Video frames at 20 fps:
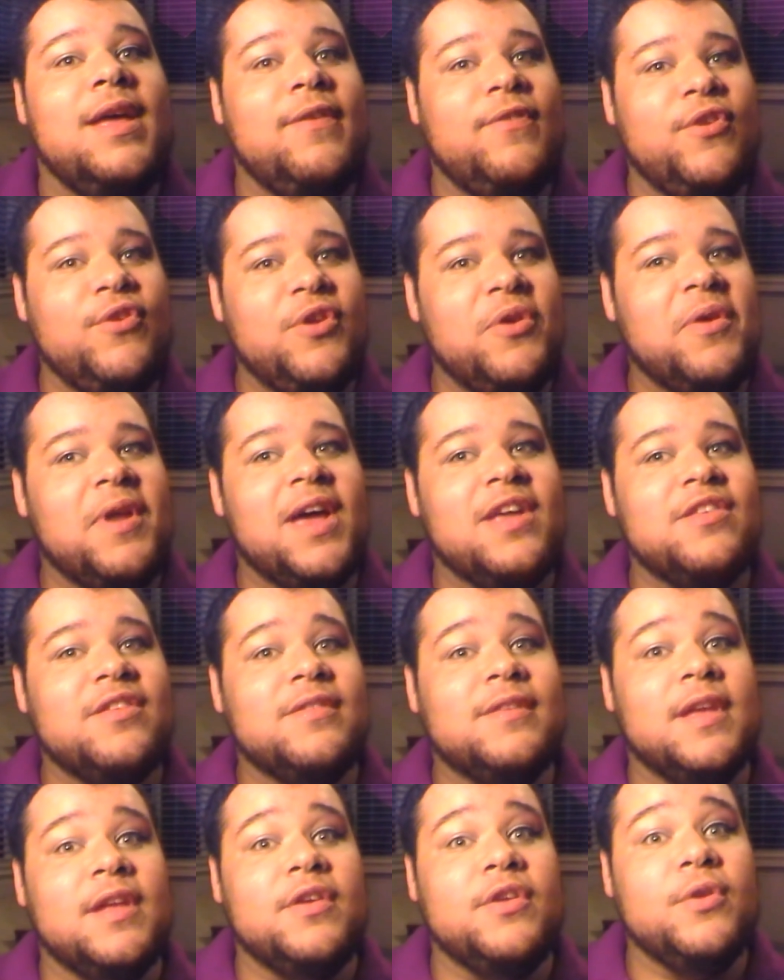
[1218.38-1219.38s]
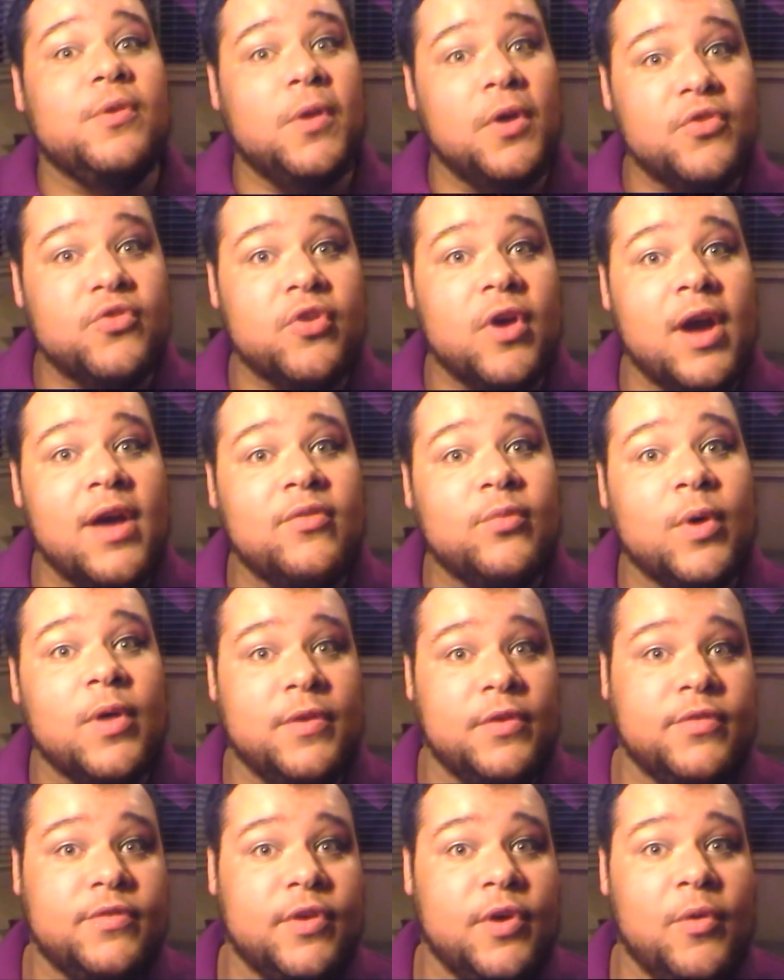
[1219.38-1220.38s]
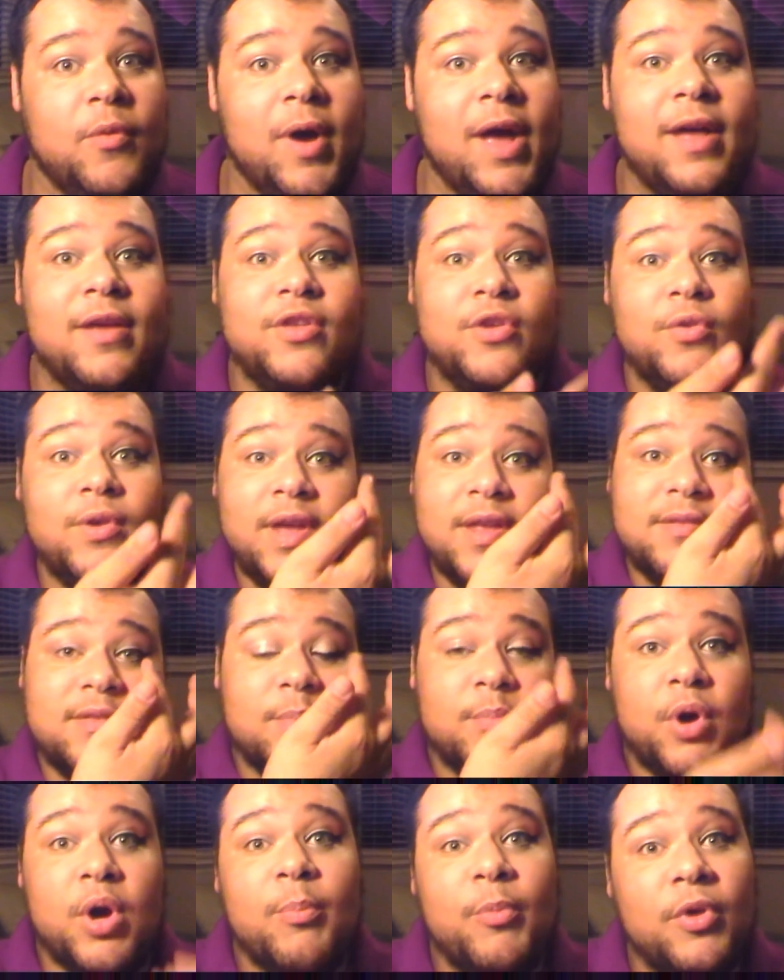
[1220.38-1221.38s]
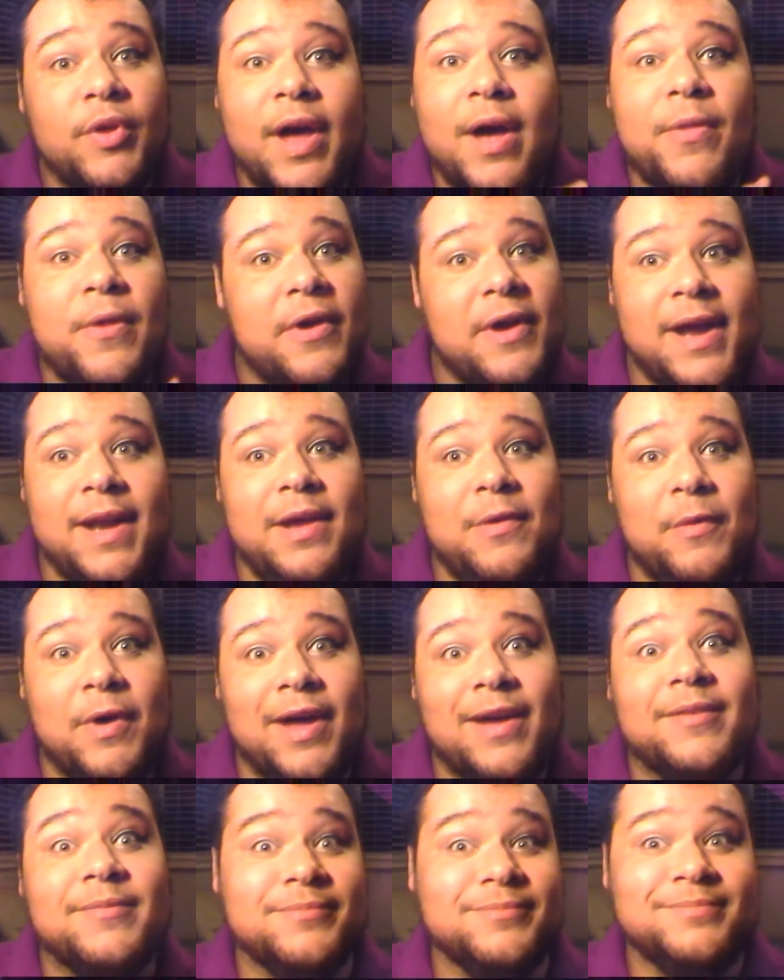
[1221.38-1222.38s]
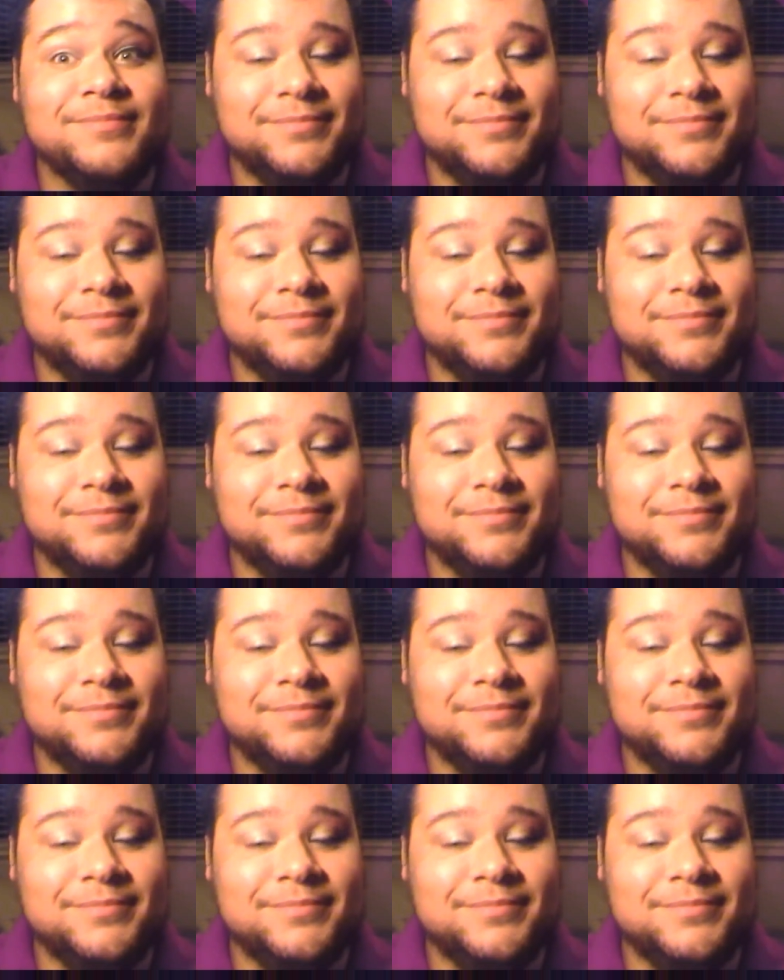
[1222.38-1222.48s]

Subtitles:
do what I just did and you close your eyes while they're still wet, you'll get some purple down there anyway.